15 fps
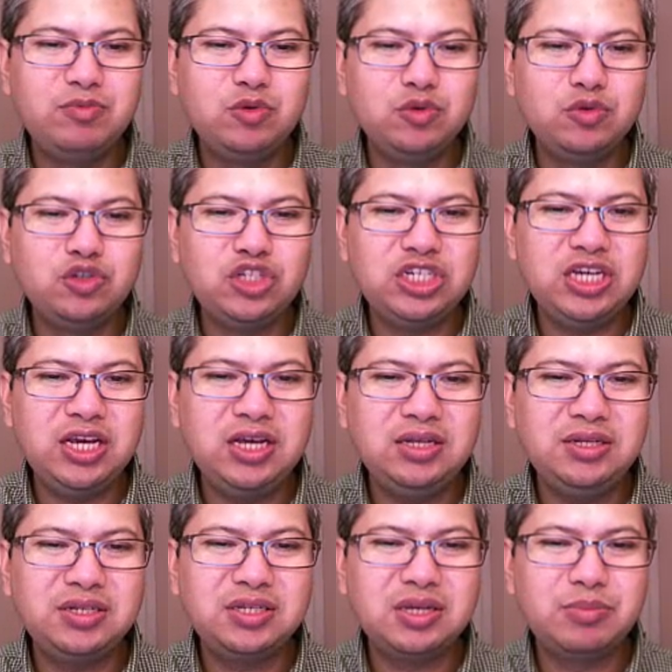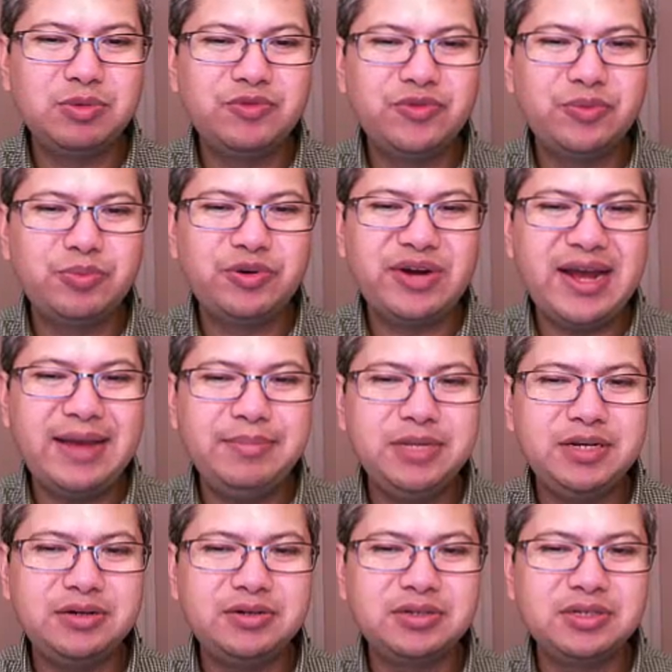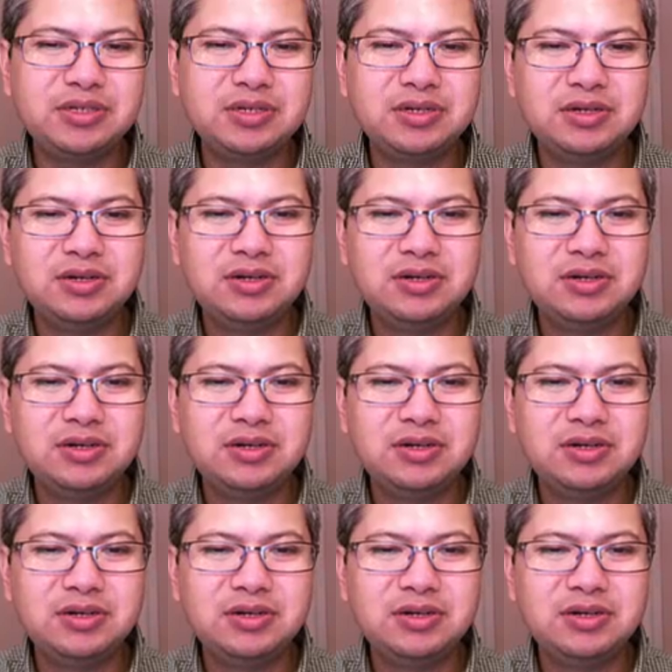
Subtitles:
have to change some of the parameters.